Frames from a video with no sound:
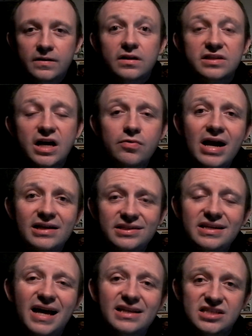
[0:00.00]

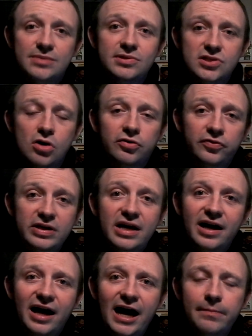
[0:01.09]
Directing and cinematography,
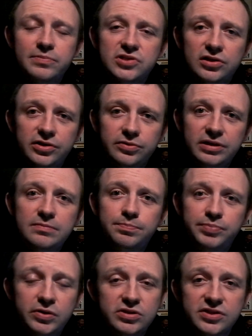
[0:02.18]
absolutely
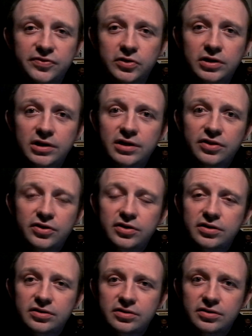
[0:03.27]
beautiful.
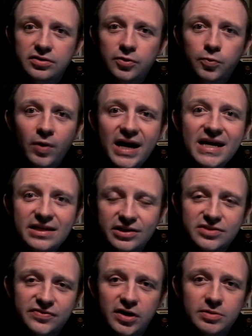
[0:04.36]
The way
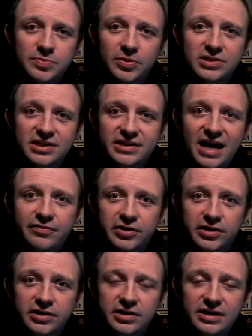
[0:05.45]
this film is put
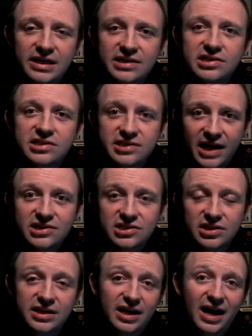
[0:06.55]
together is
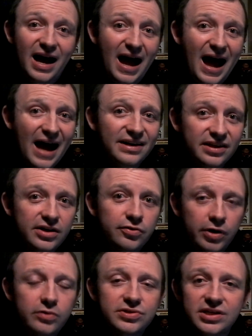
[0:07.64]
dazzling and
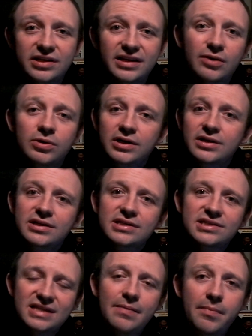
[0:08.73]
engrossing. Now,
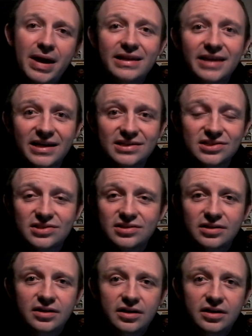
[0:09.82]
Sam Mendes